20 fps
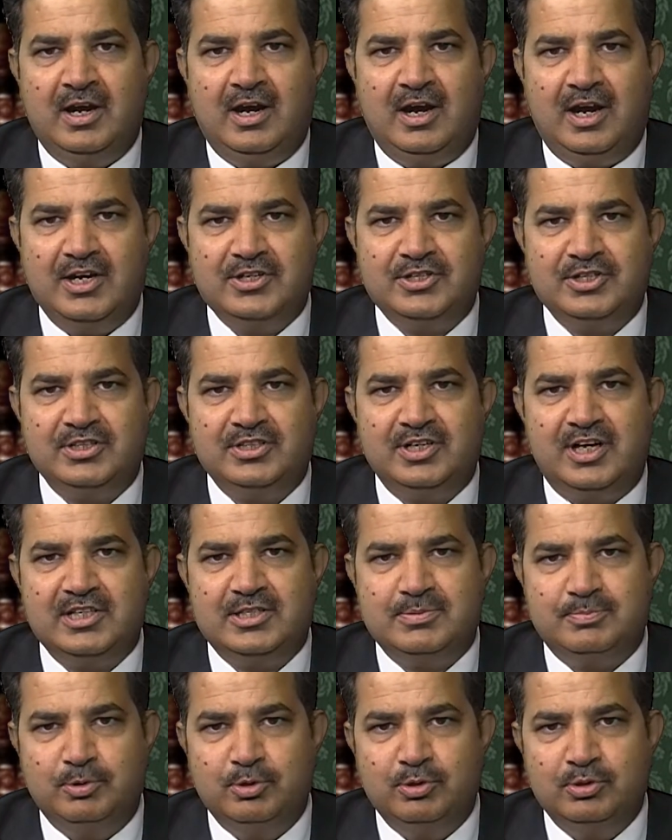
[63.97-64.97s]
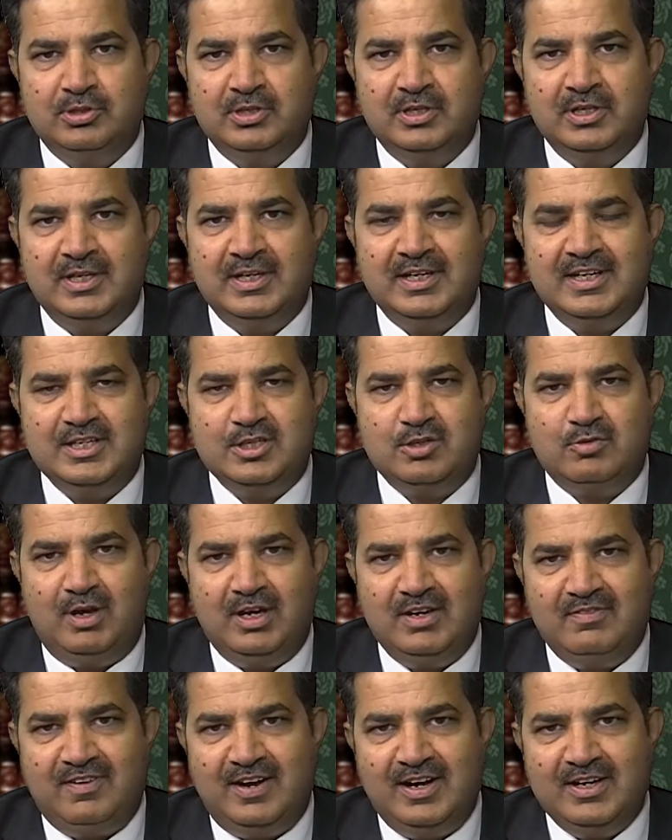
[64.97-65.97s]
Arshad Rajput. He's
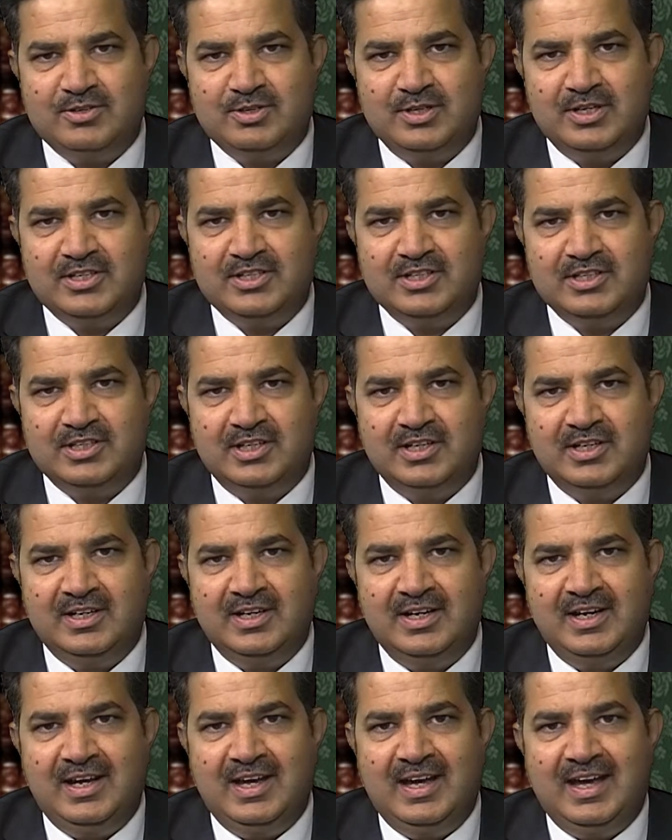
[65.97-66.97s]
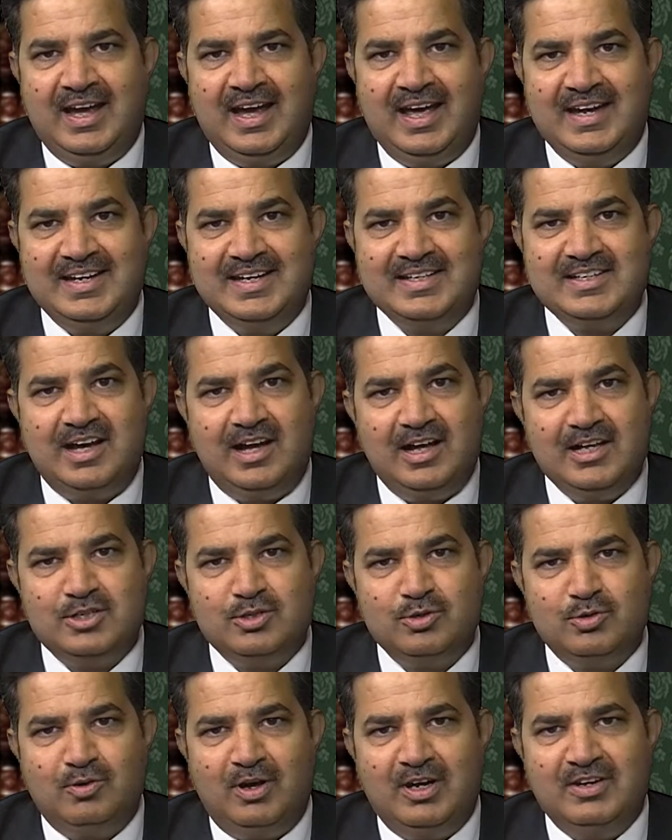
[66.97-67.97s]
qualified solicitor, and he has
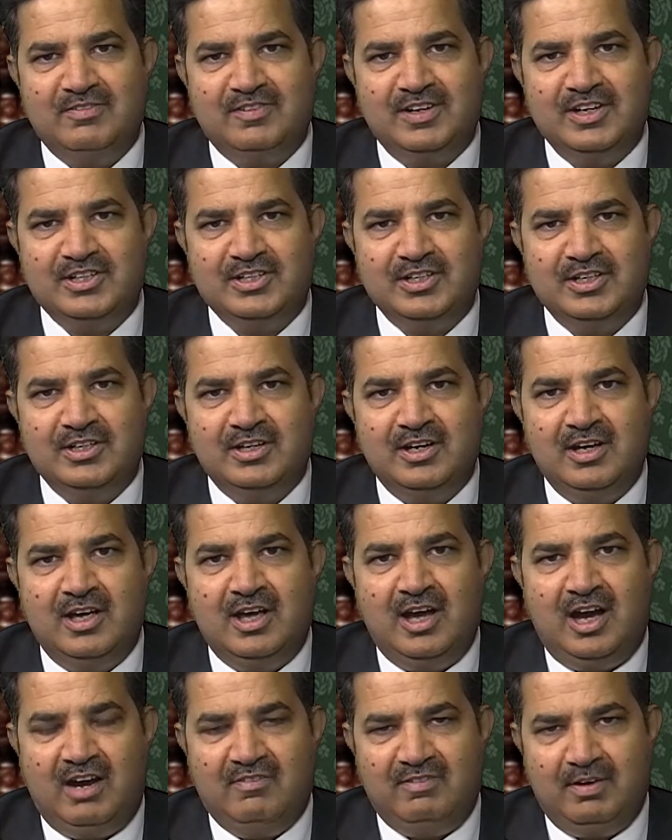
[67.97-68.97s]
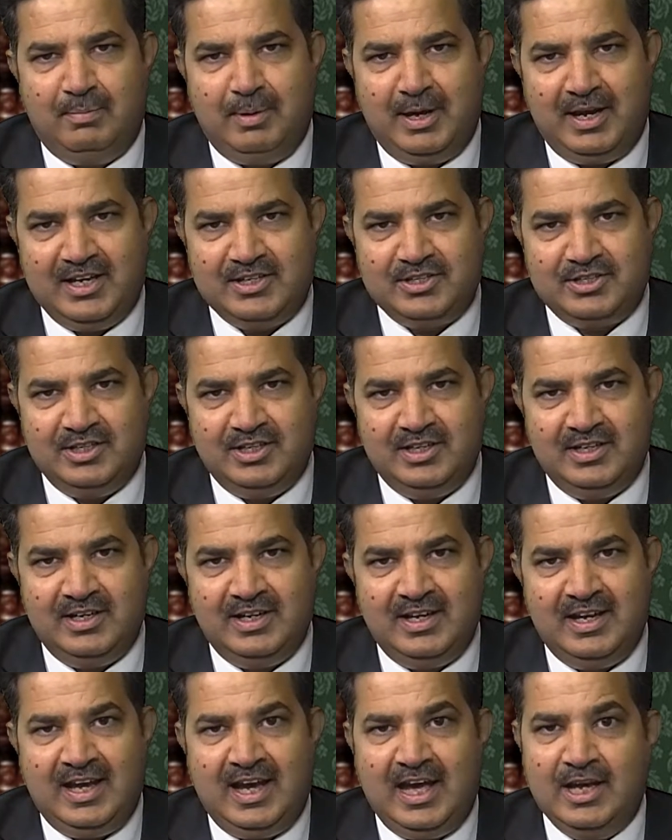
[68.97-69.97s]
also qualification of a barrister.
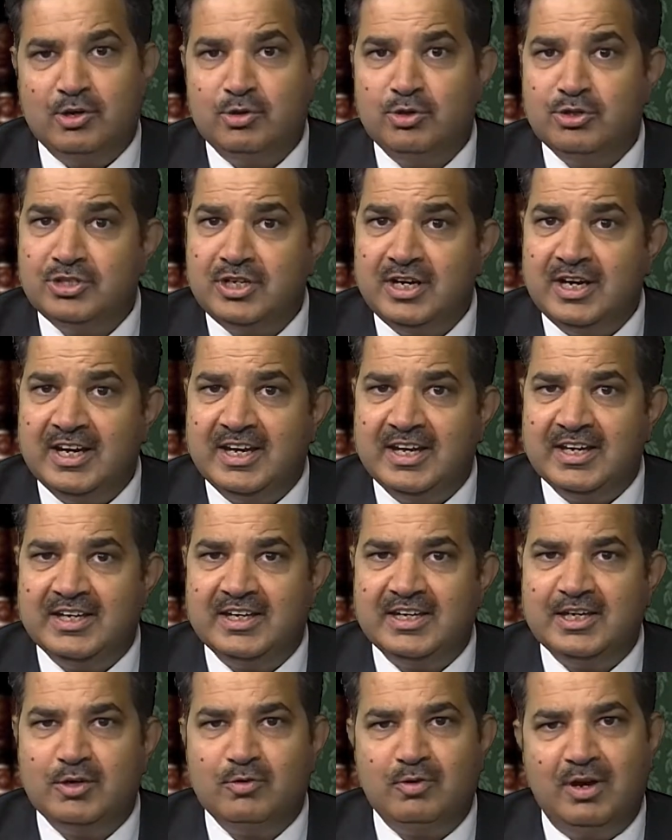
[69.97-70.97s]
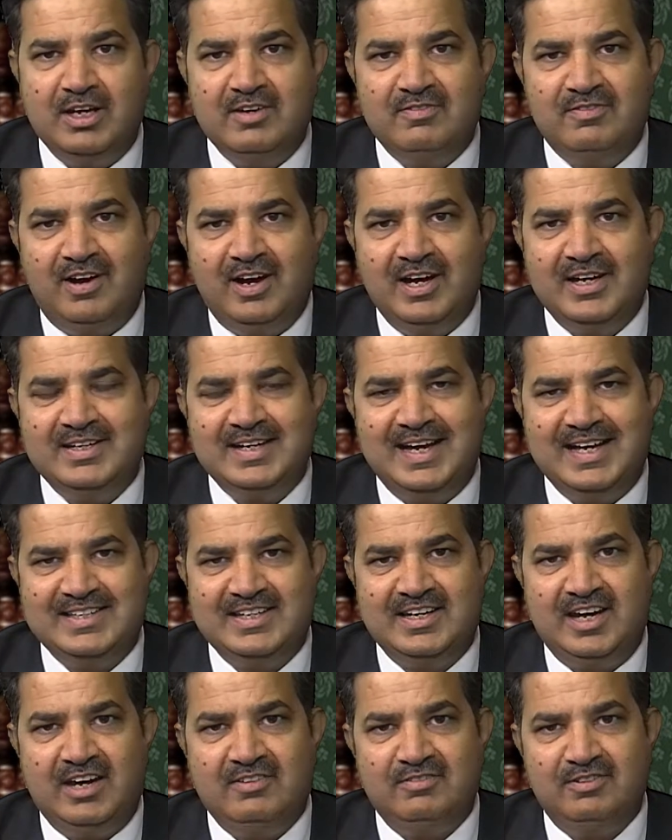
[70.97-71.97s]
And originally, he qualified as
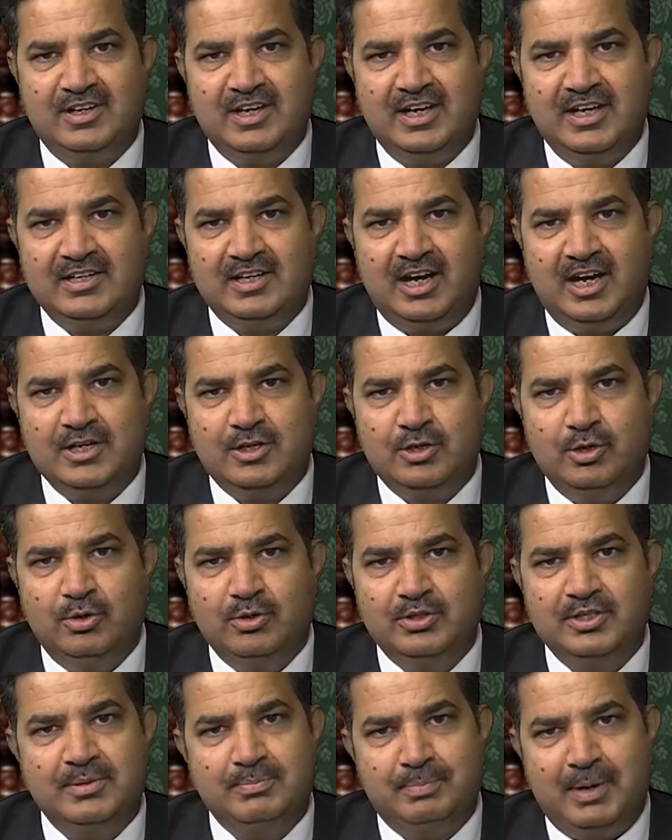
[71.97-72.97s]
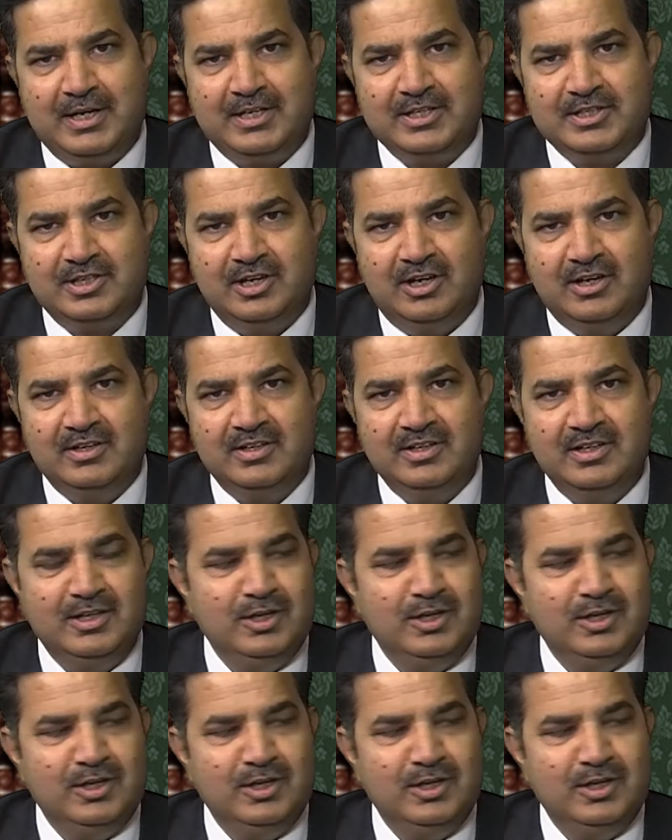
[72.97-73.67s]
an advocate High Court in Pakistan.